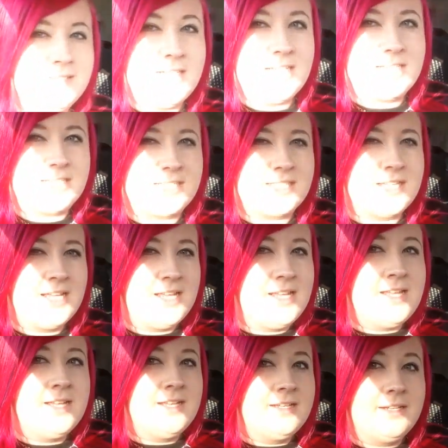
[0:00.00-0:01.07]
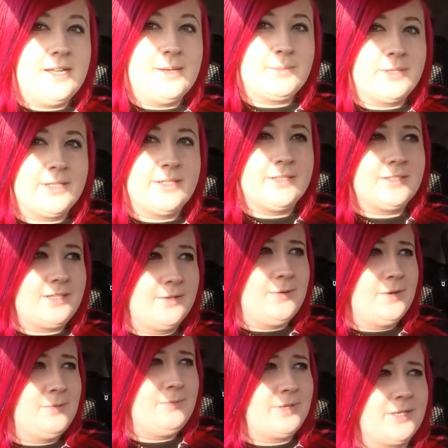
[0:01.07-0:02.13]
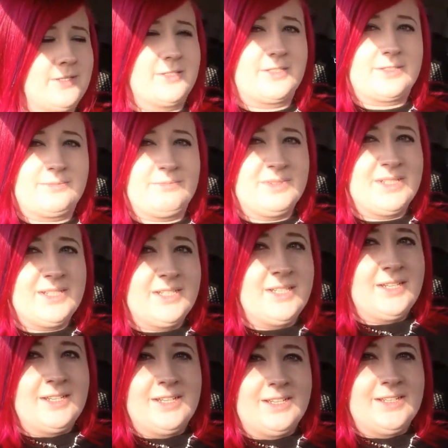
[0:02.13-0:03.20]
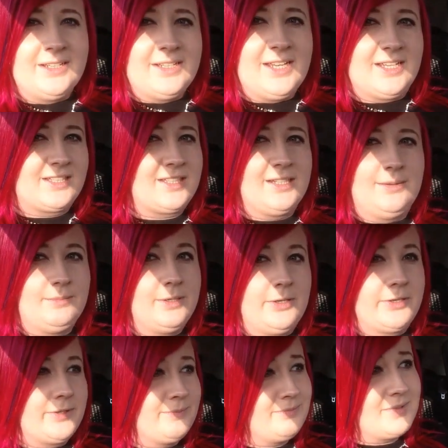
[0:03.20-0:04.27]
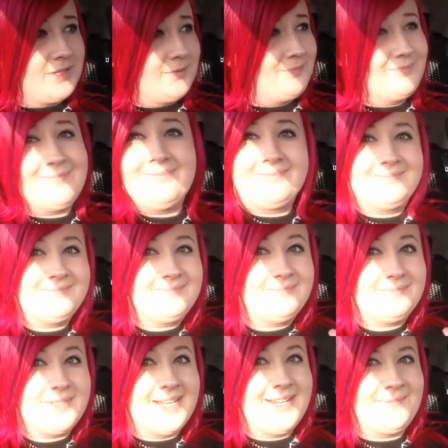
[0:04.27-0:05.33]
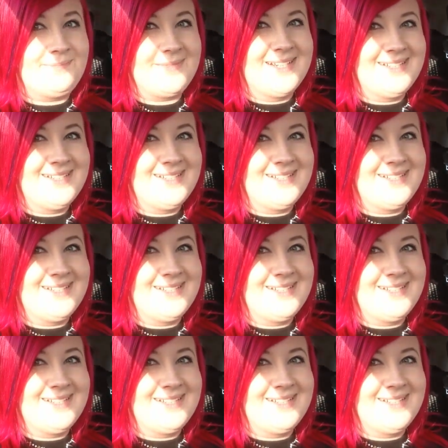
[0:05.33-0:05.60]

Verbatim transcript: yes, I'm gonna go home because yes, I'm bored, so see ya.